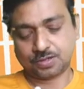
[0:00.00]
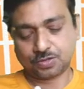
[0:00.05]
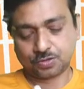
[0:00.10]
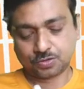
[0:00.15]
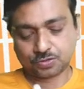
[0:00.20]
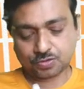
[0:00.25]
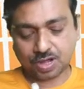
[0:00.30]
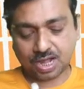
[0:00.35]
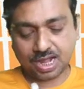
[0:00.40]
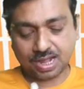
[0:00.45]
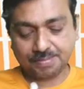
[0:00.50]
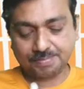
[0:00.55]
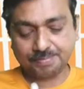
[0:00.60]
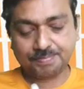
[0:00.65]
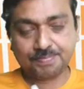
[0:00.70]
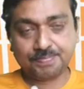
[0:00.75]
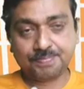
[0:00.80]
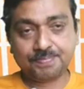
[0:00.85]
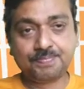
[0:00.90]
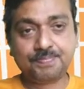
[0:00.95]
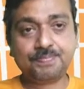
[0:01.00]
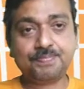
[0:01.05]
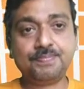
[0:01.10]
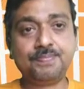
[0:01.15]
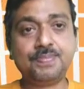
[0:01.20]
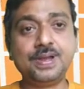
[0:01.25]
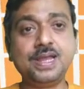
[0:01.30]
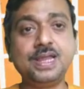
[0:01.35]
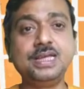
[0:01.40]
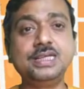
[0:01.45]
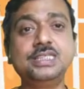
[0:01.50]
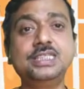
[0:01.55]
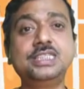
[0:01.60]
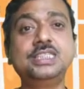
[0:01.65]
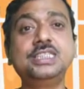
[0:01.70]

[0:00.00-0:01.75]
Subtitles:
So I am feeling